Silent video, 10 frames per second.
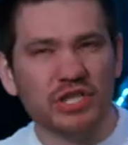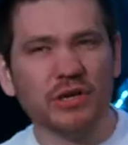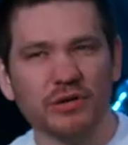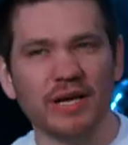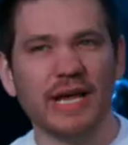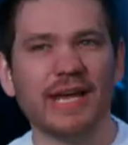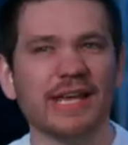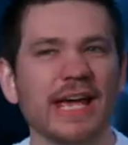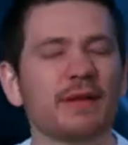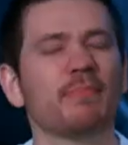children,
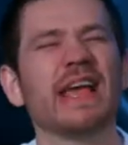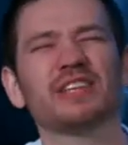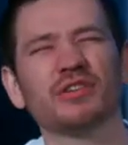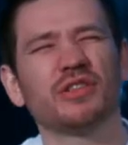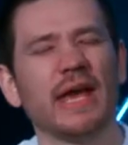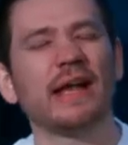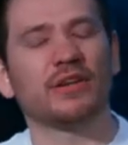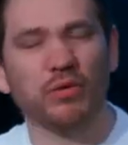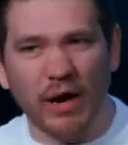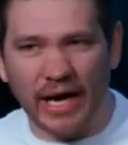it makes you
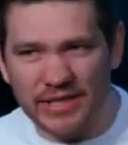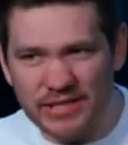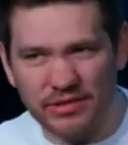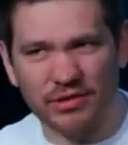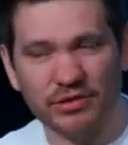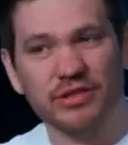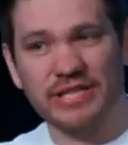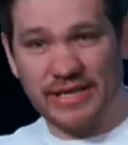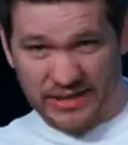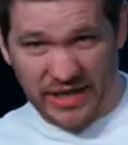think twice or
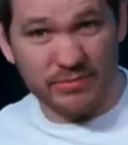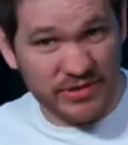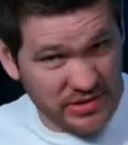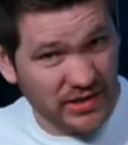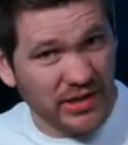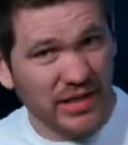10 times.